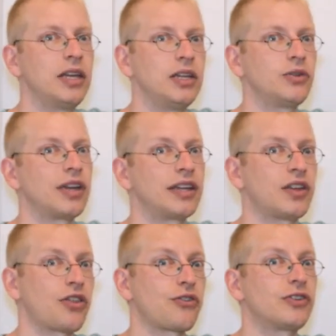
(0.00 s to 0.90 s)
you get
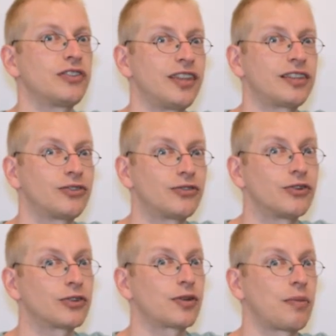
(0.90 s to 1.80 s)
36
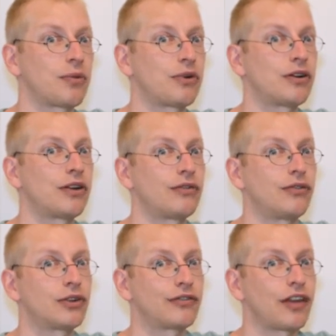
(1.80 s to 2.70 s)
euros per
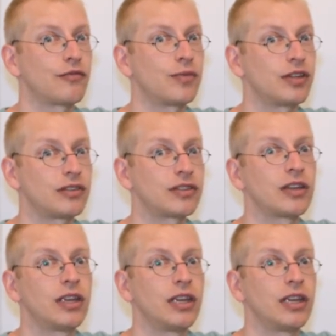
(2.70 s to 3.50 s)
45 minutes,